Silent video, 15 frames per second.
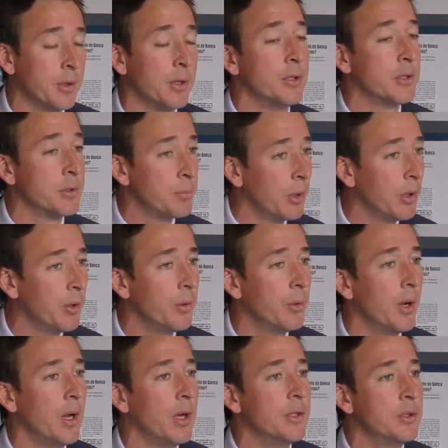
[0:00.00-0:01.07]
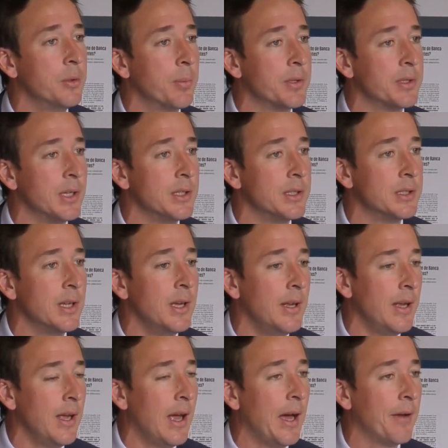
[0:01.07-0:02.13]
just below 2%
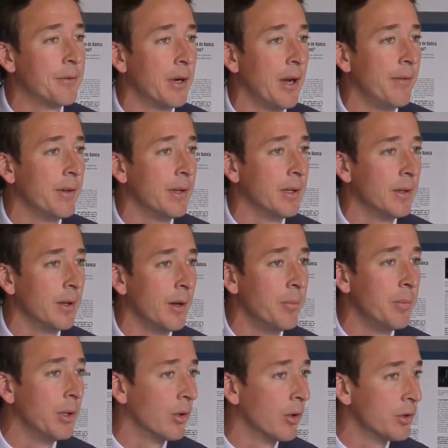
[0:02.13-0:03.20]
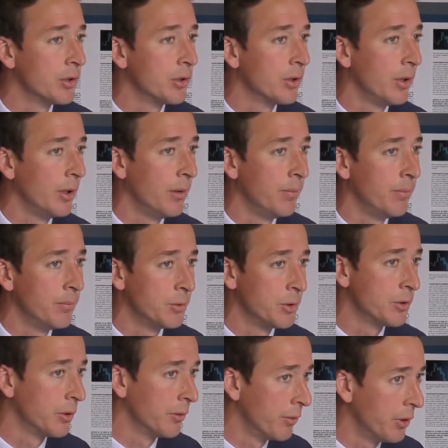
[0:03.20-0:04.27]
after having been launched
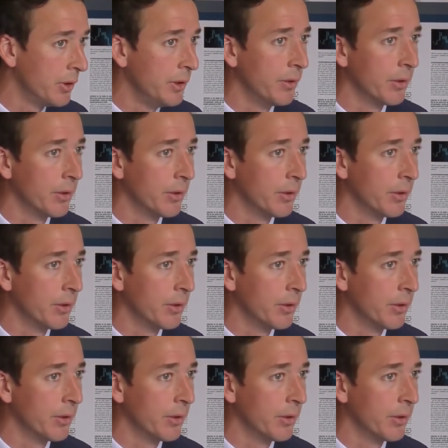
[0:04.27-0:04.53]
just over a year